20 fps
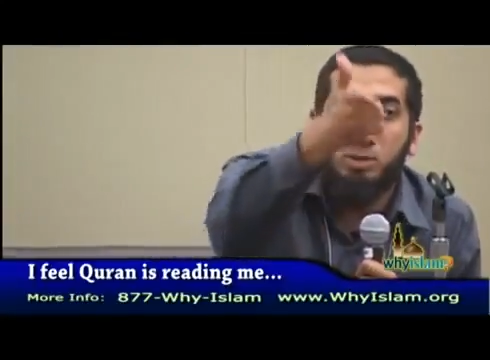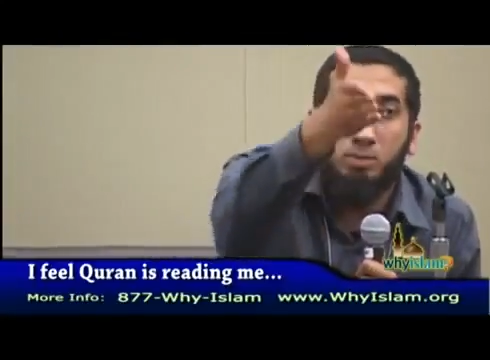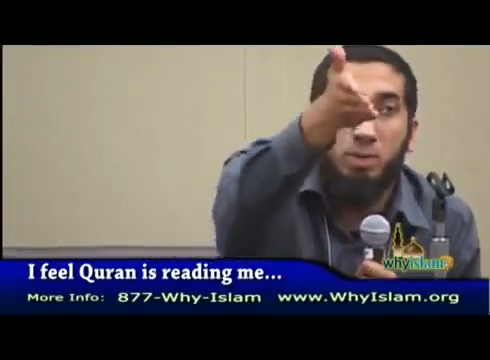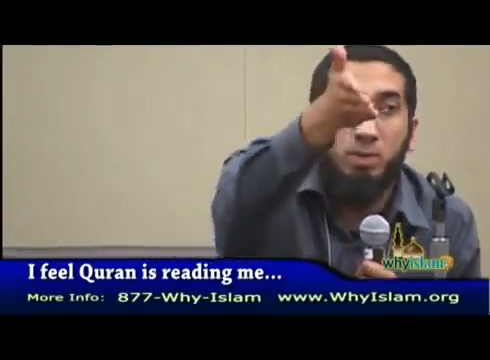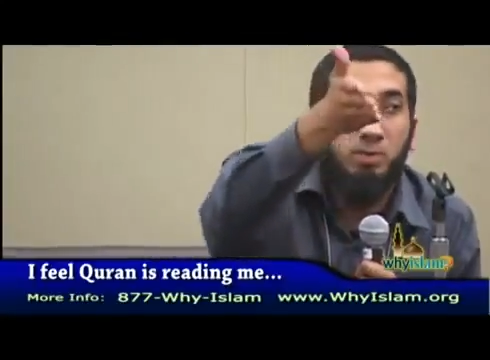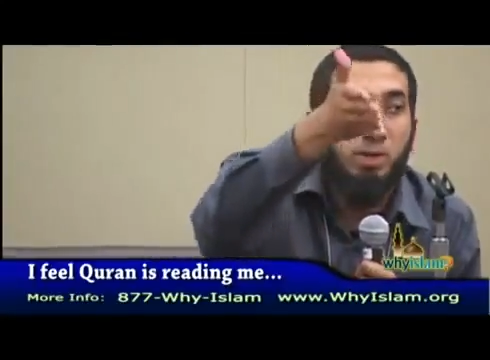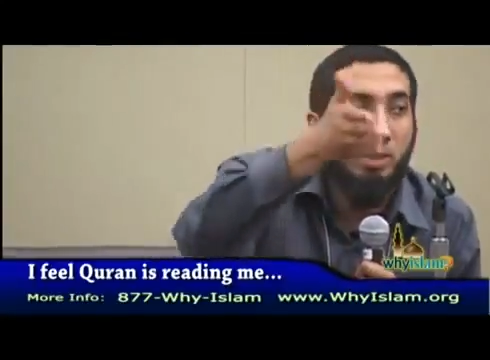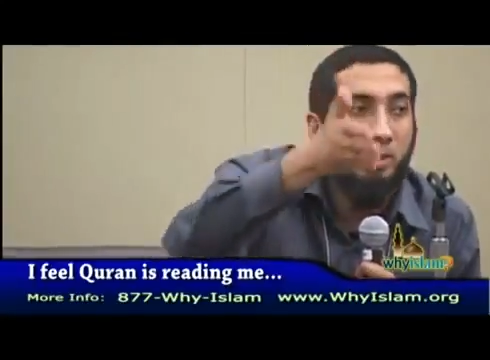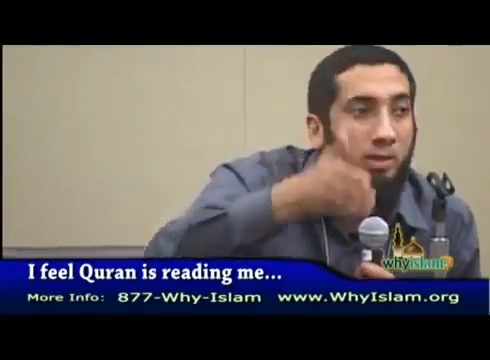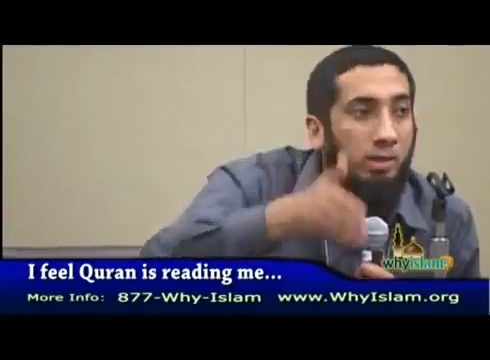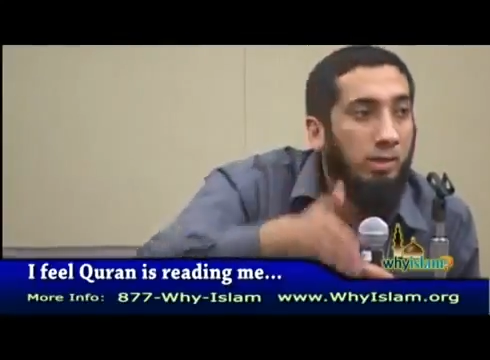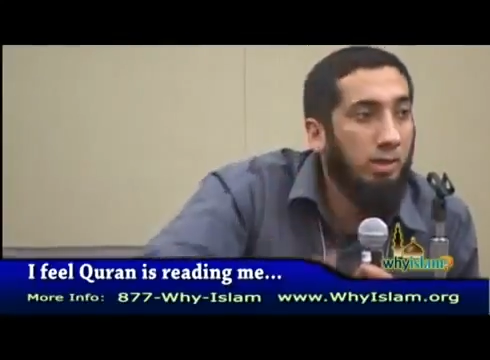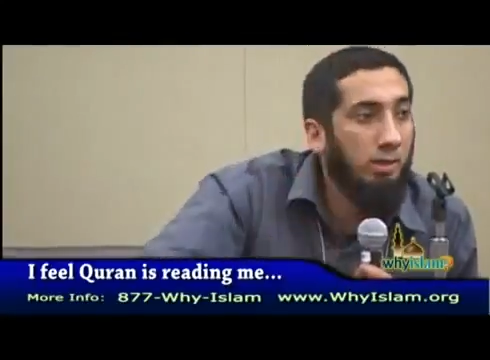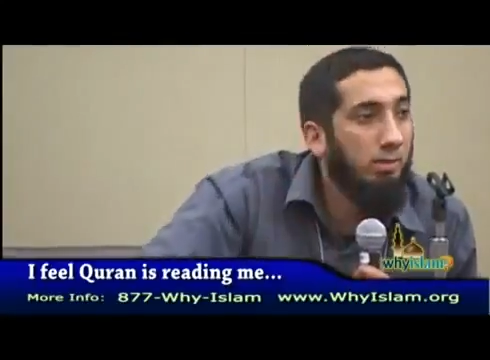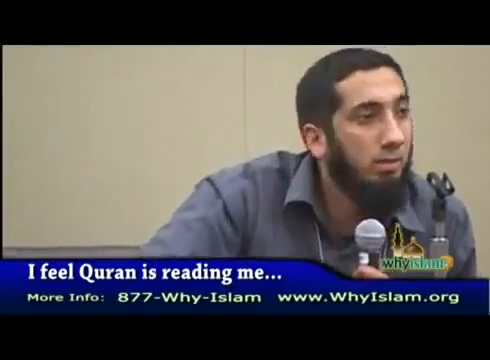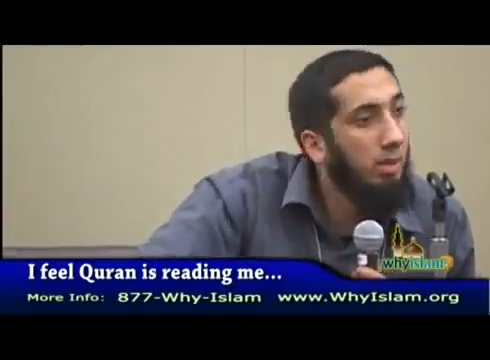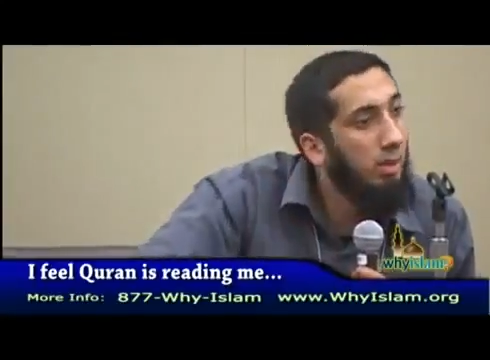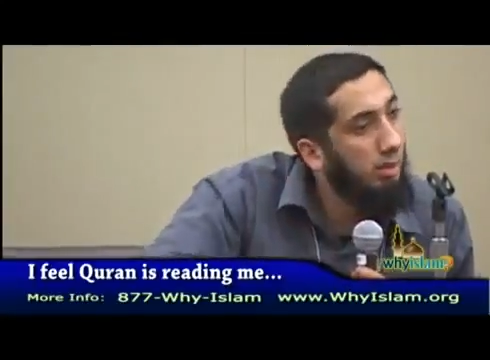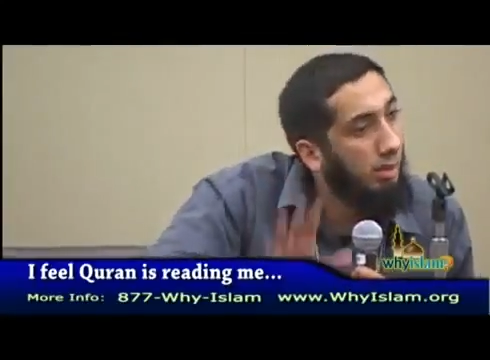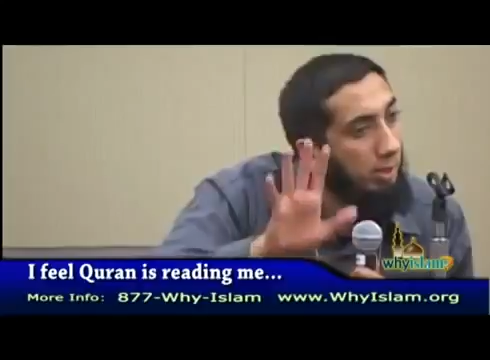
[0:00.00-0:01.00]
to be read to
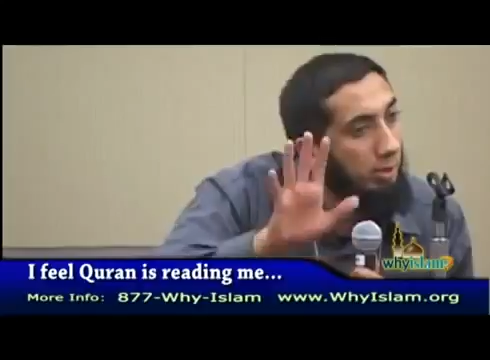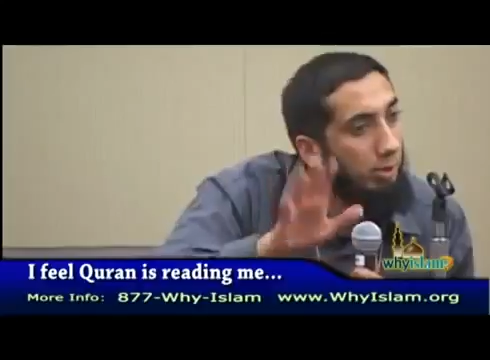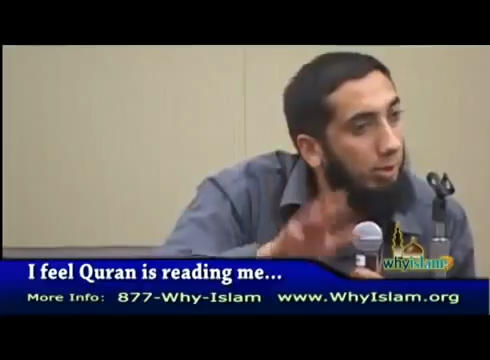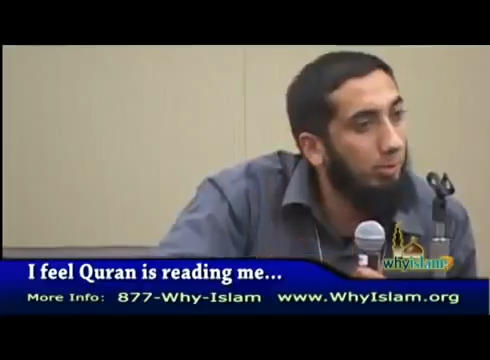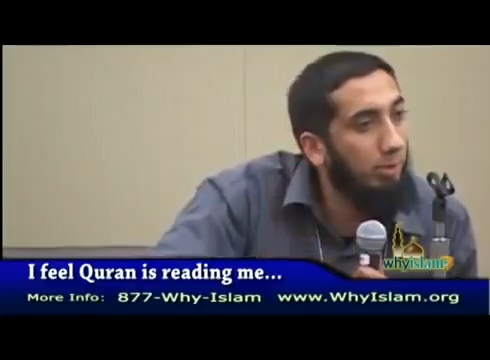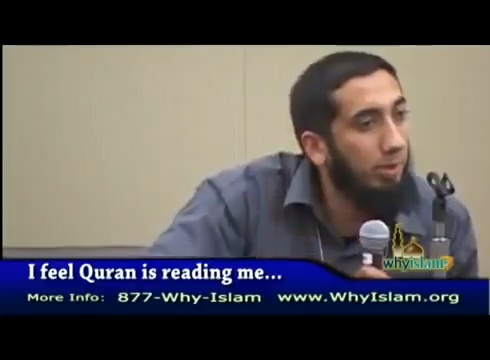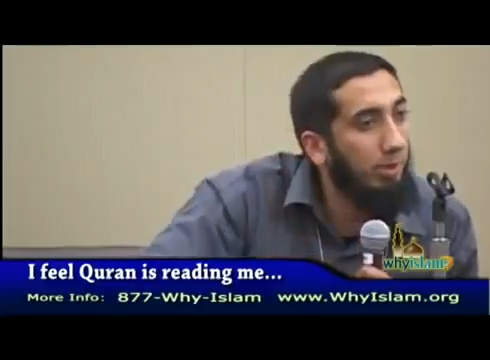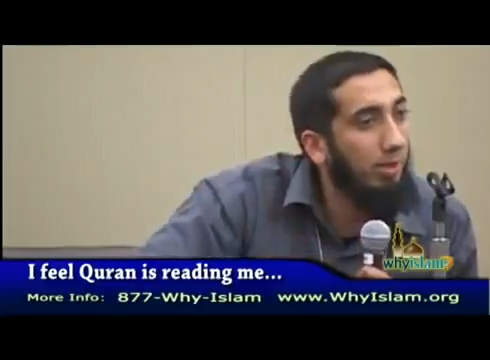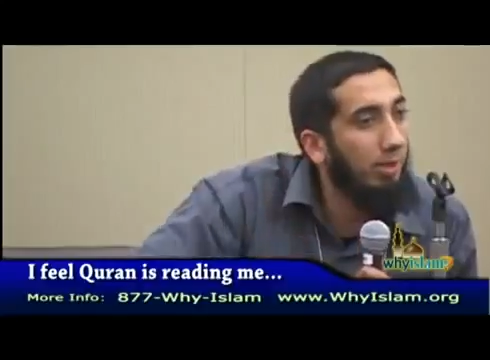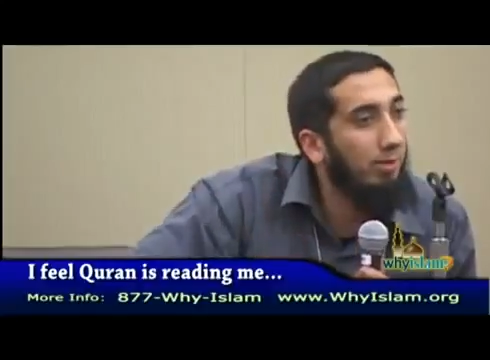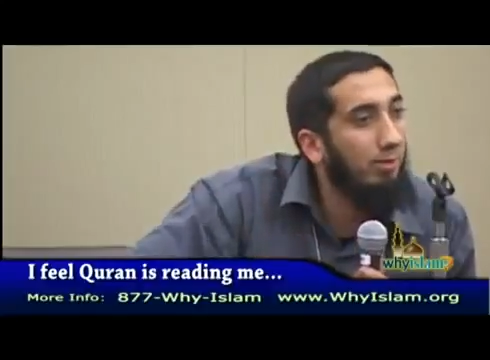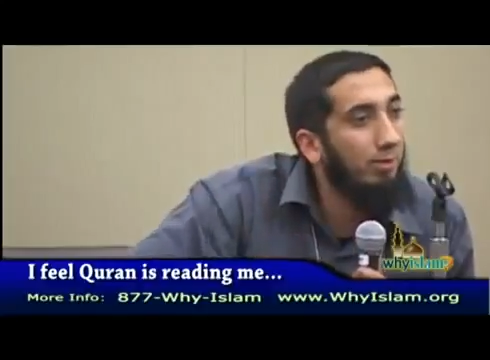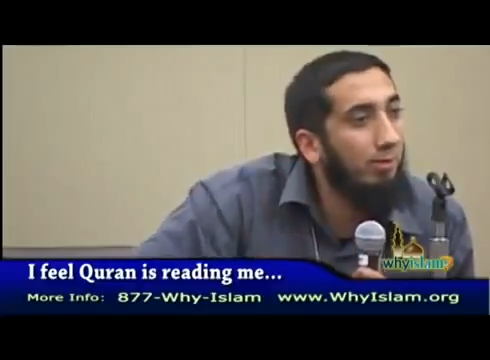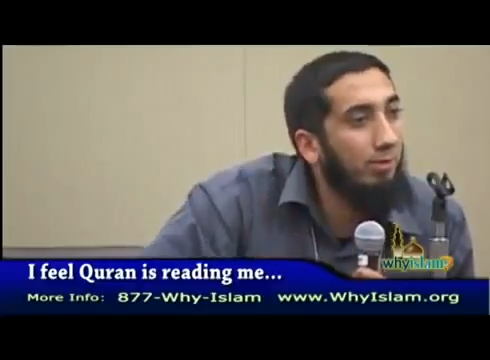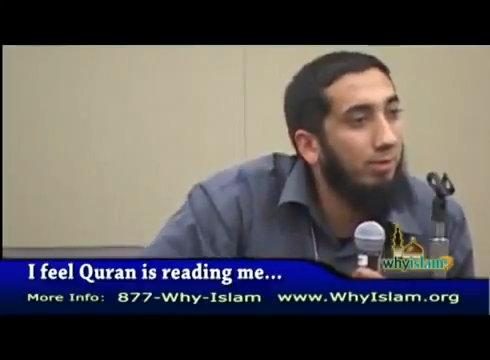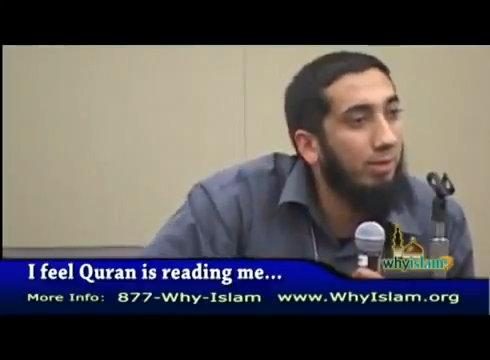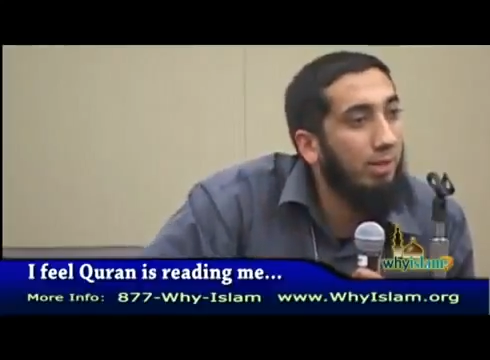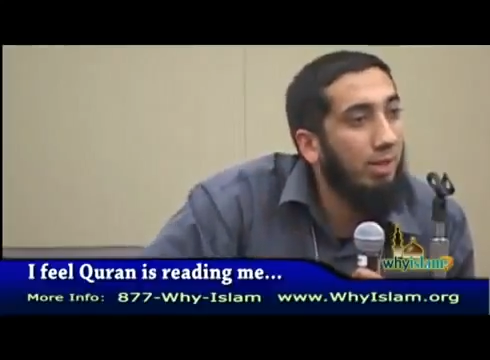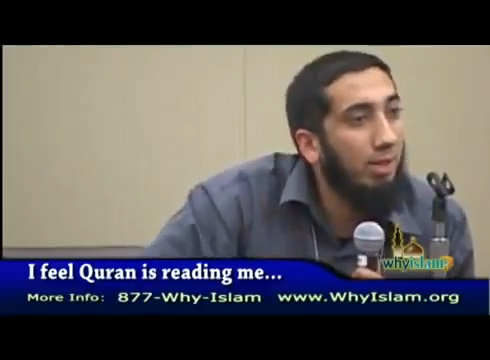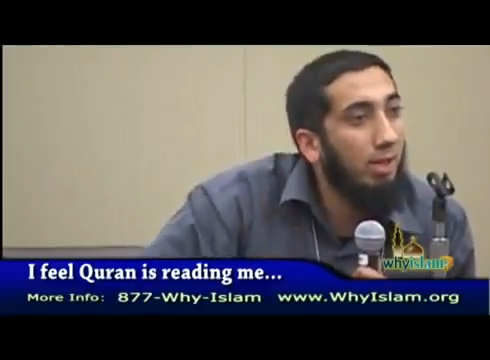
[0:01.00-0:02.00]
them? That should be
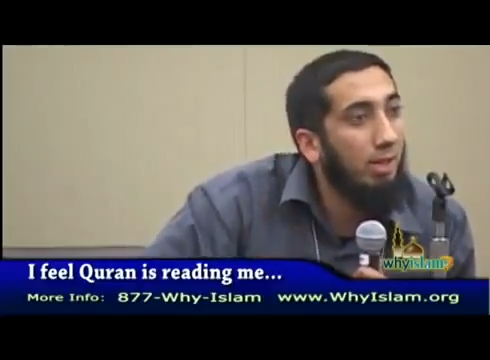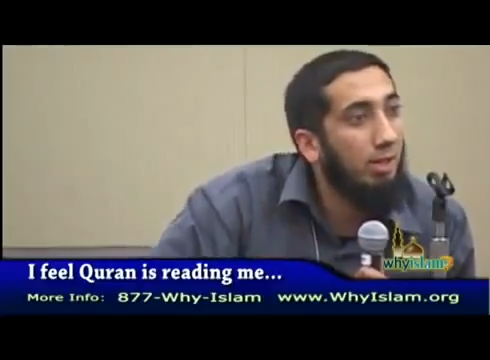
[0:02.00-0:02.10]
enough.